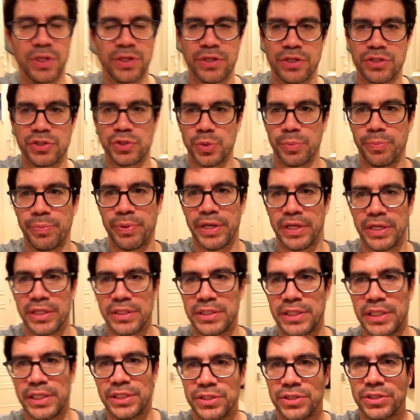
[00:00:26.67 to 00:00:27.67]
that you'll pay
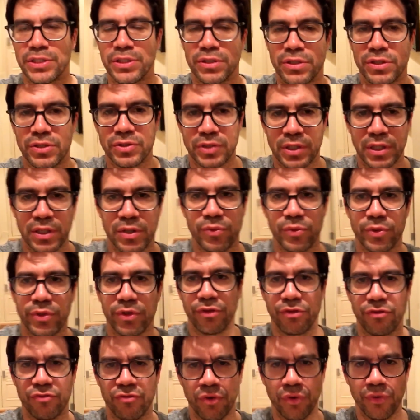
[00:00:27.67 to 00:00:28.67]
attention, because I don't wanna
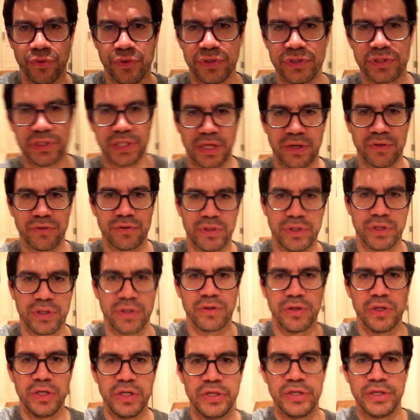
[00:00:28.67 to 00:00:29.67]
throw this out
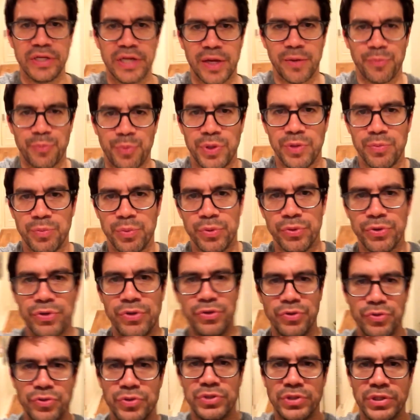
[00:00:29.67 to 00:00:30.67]
there and people
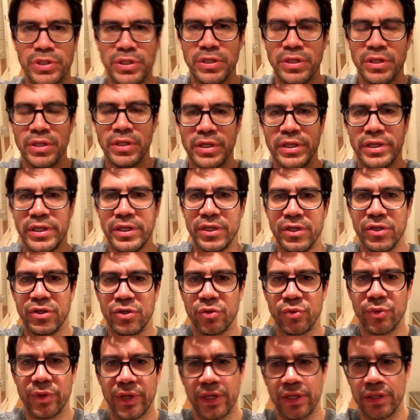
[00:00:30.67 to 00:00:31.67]
use it
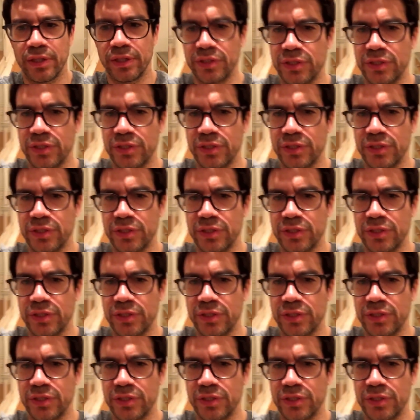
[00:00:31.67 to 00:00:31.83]
incorrectly.